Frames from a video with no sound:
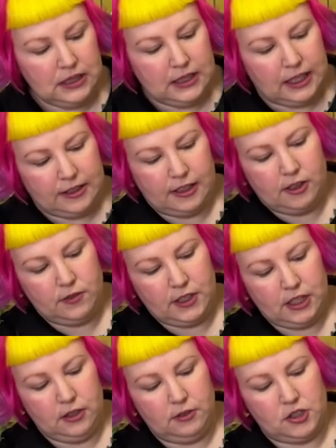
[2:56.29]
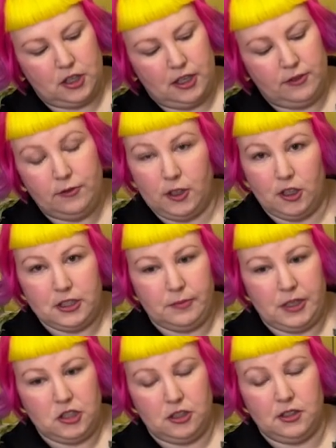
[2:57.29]
And then over here, which I forgot to
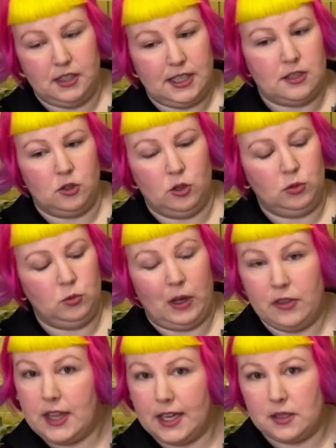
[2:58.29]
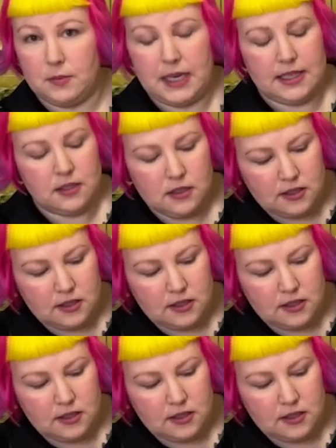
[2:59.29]
mention, these are all 1000 pieces.